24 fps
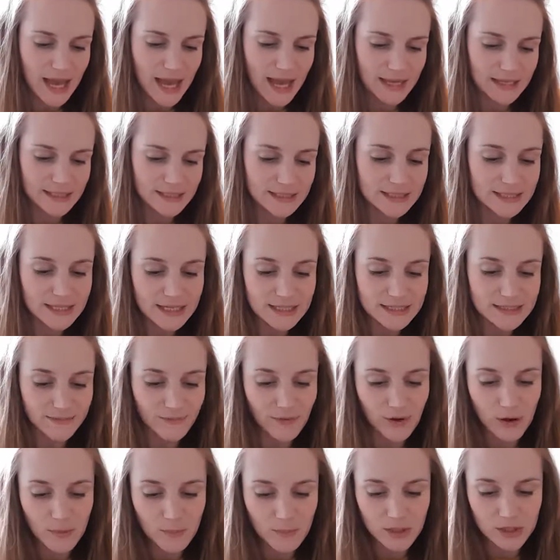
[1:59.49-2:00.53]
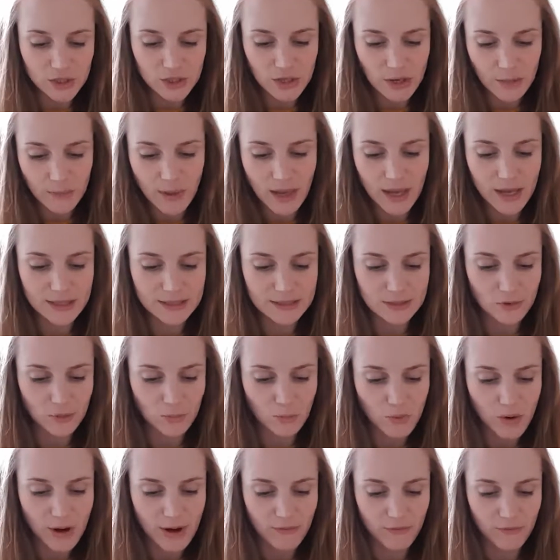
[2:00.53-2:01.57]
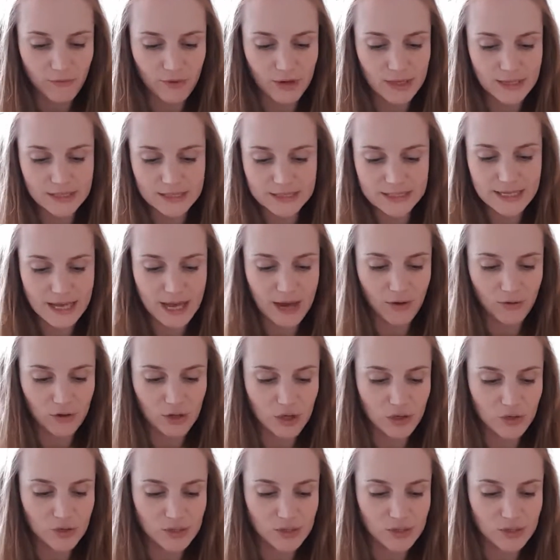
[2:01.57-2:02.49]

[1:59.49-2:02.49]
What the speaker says: and it's very much a personal preference how you